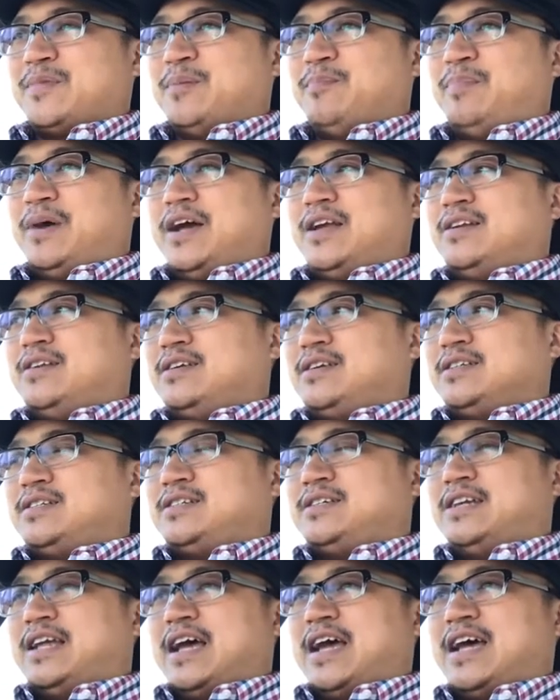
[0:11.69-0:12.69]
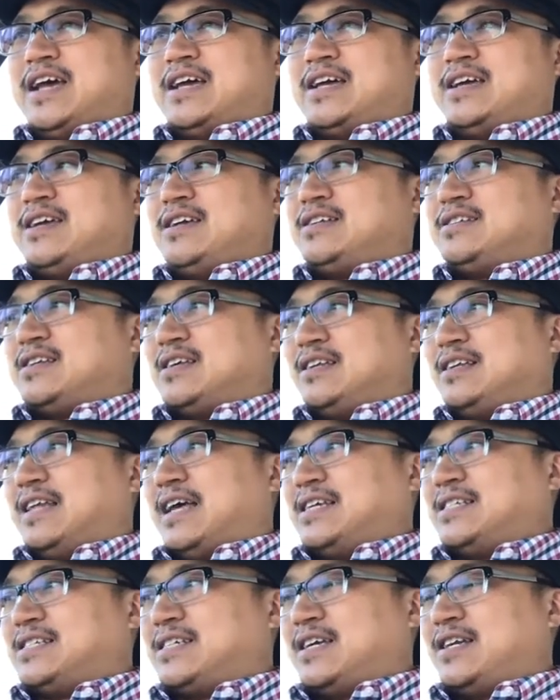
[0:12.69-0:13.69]
But today's
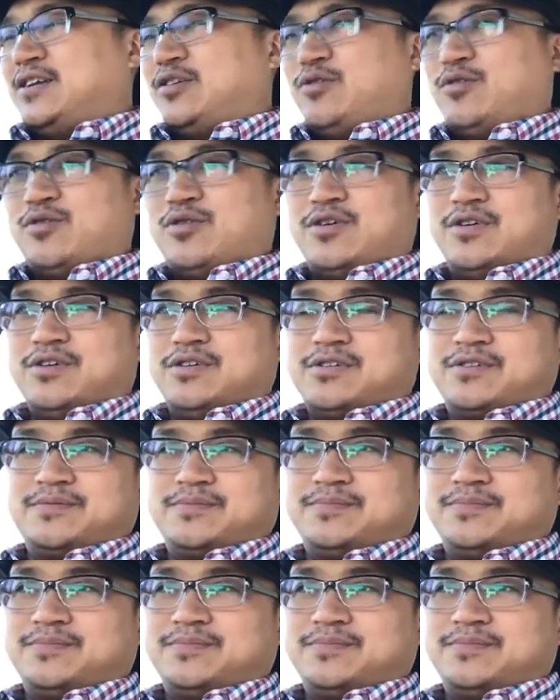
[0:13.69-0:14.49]
lesson or